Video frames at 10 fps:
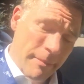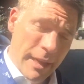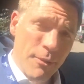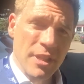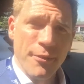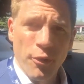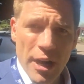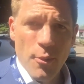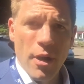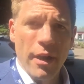it was a
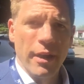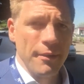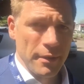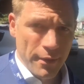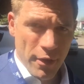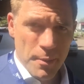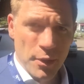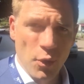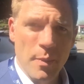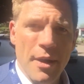framework. You've heard me
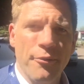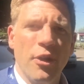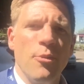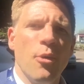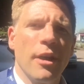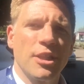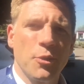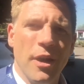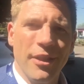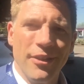talk about frameworks
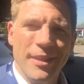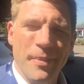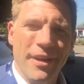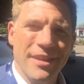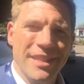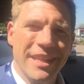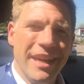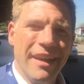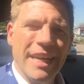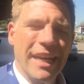quite a lot in the past,
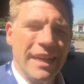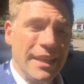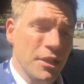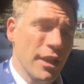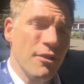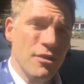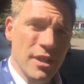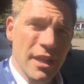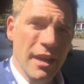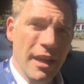and each of
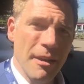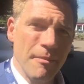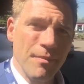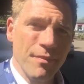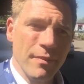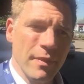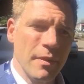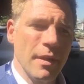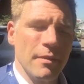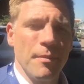those, um,
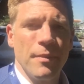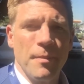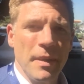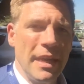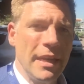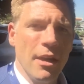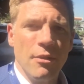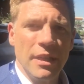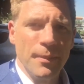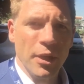the, the, the P,
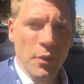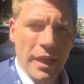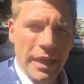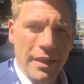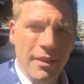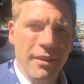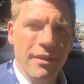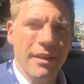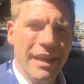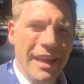O, W, E, and
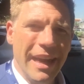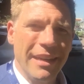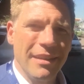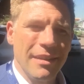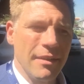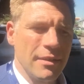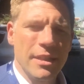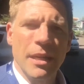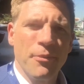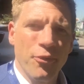R, had uh,
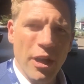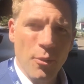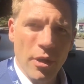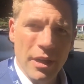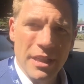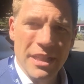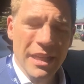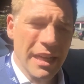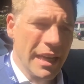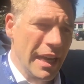sub frameworks.
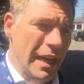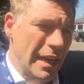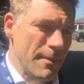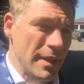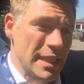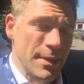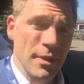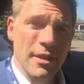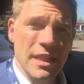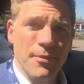Um, and some
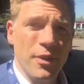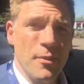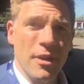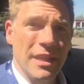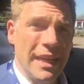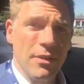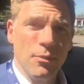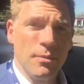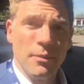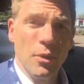of those sub-frameworks had
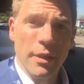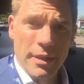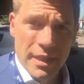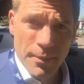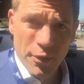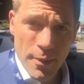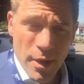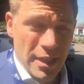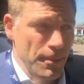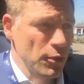other
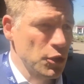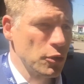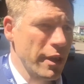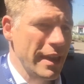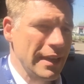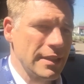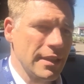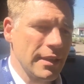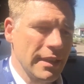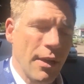sub-frameworks. I'm not sure that that,
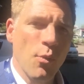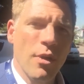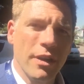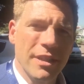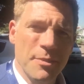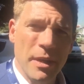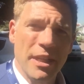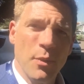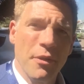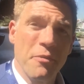uh, that worked
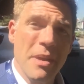especially well for